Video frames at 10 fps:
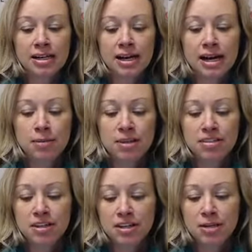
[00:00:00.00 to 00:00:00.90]
And
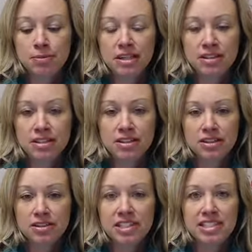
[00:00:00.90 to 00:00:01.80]
they're going to be
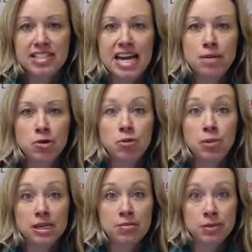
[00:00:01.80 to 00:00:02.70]
the stable
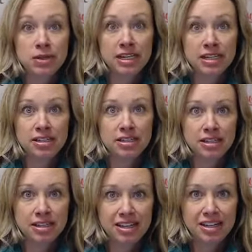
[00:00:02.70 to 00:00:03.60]
people in
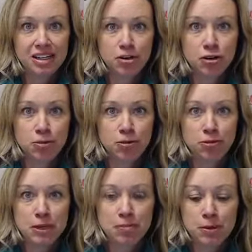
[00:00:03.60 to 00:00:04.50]
a group of
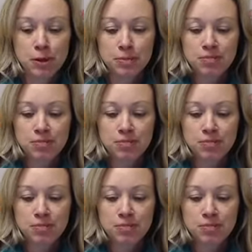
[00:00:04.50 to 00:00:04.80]
people.